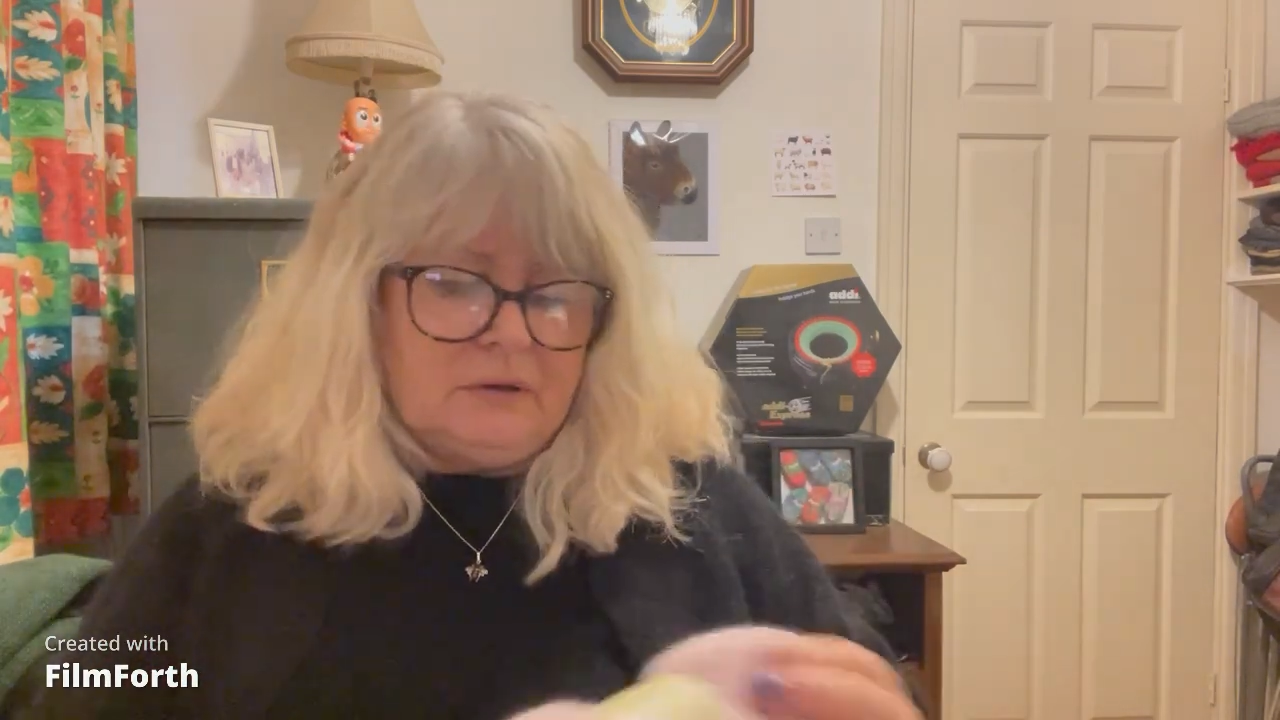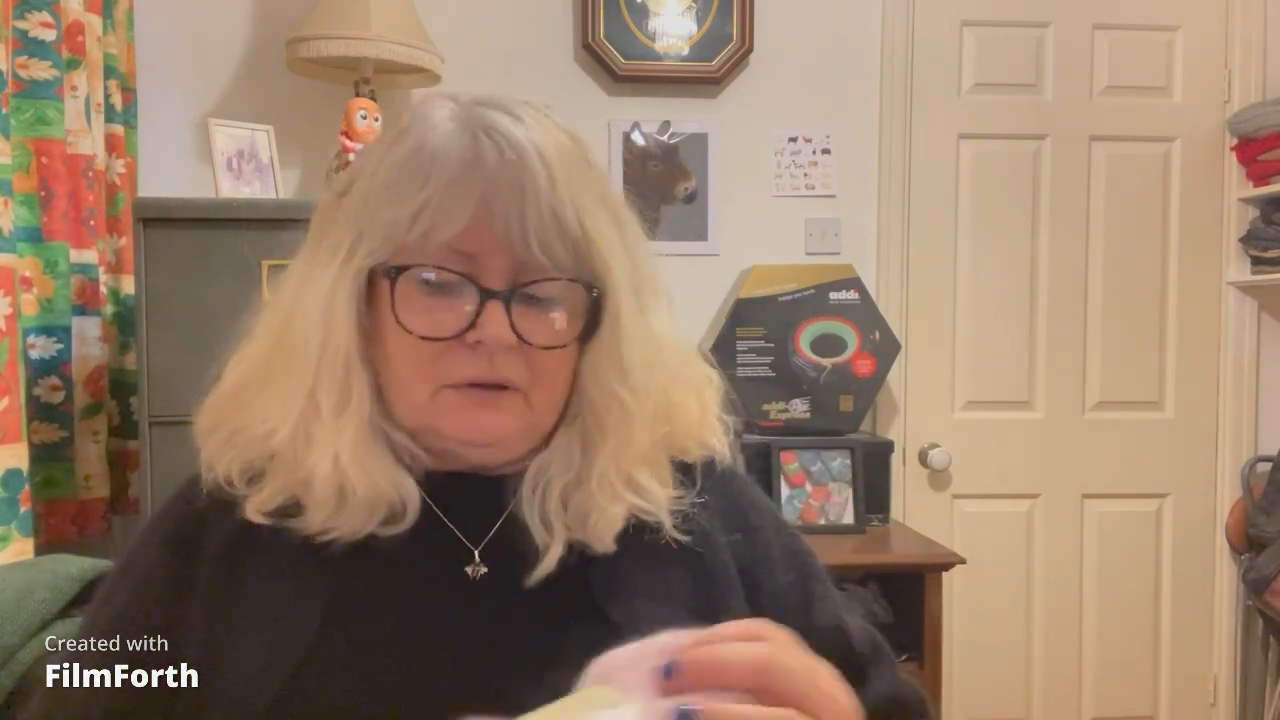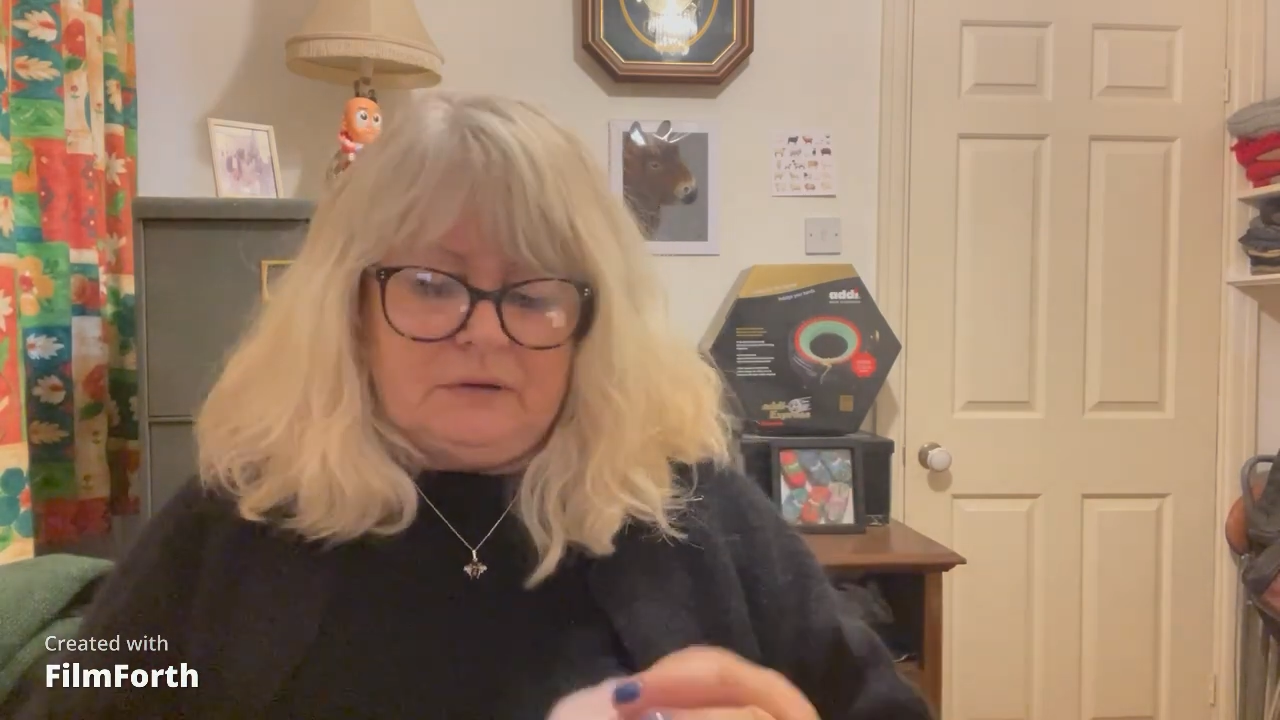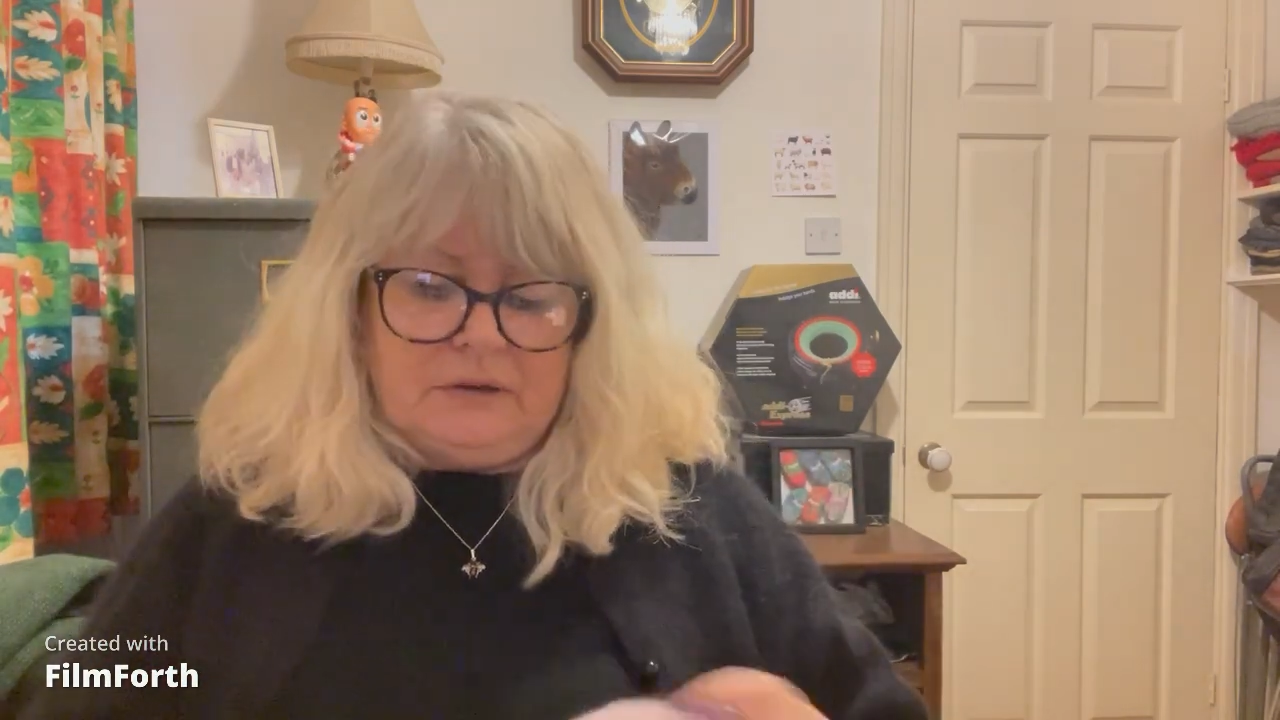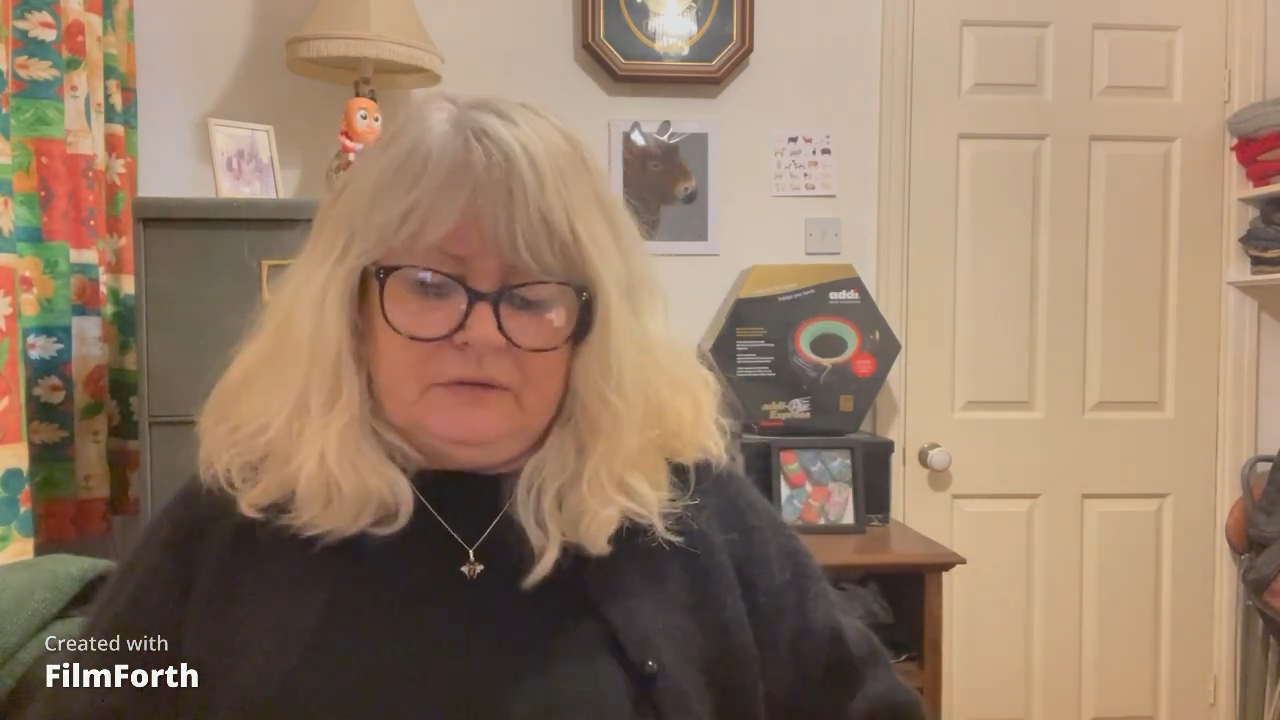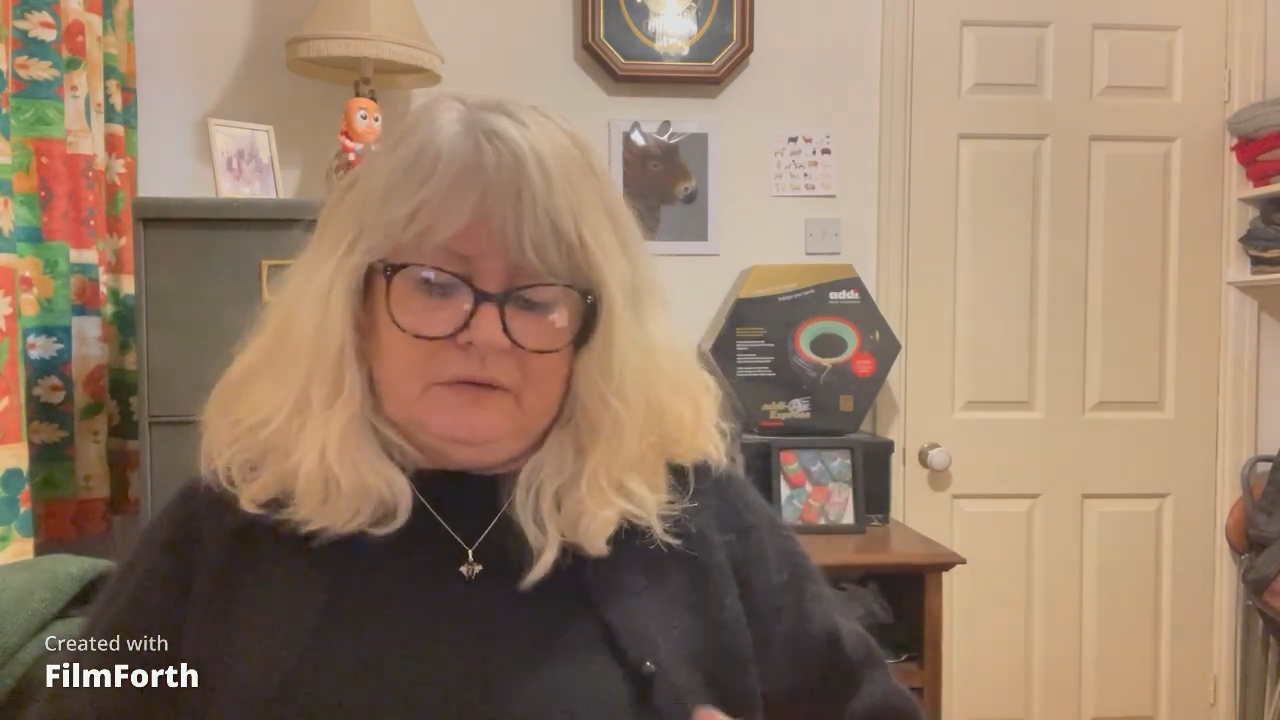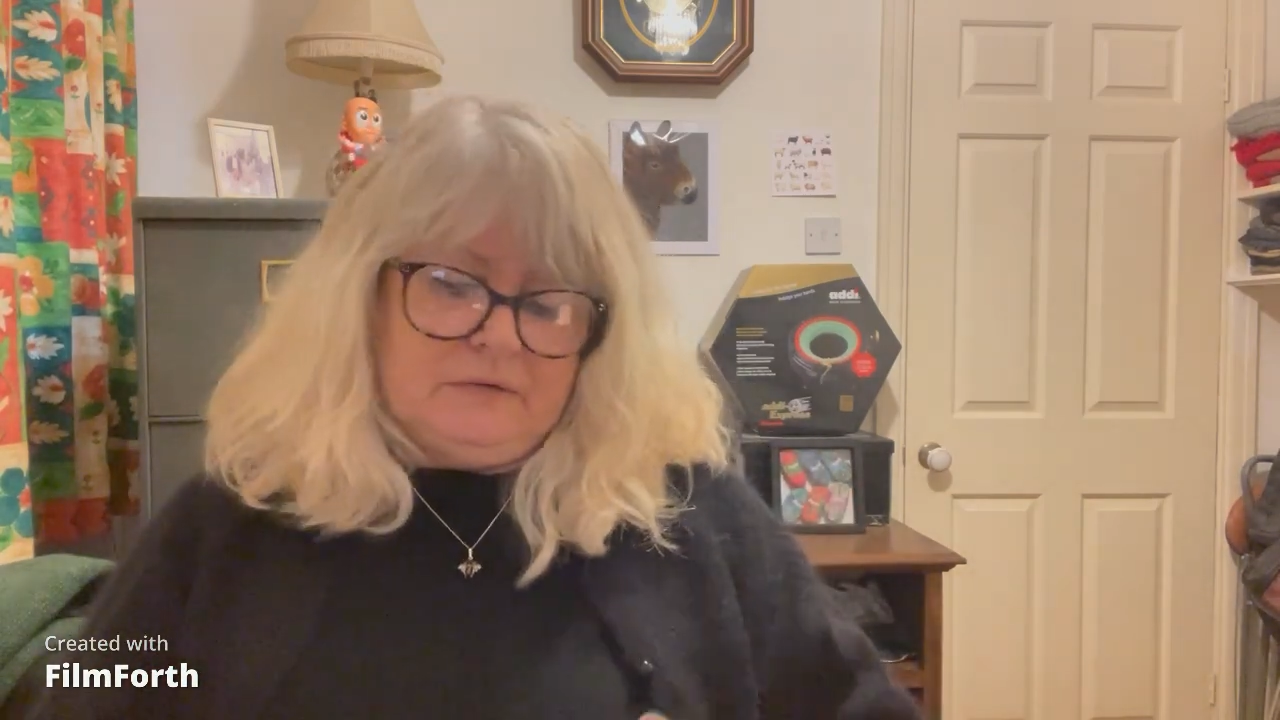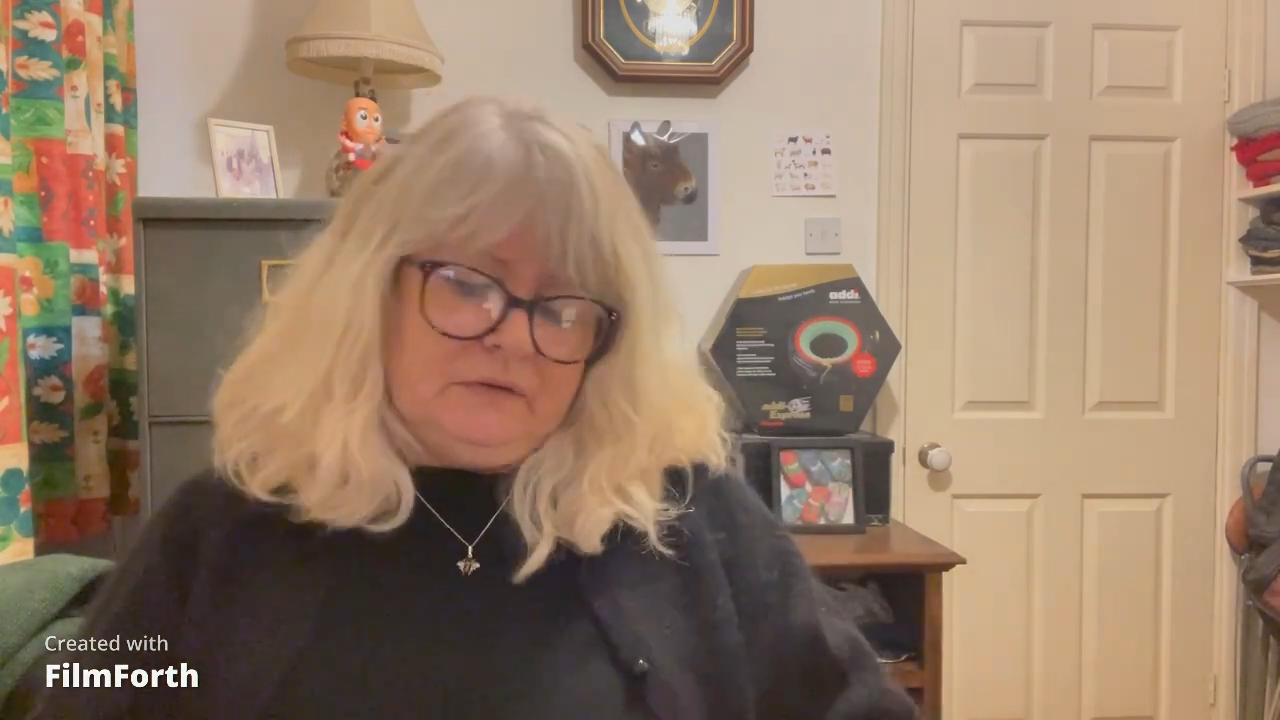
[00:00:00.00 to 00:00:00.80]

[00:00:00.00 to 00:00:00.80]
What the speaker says: And this is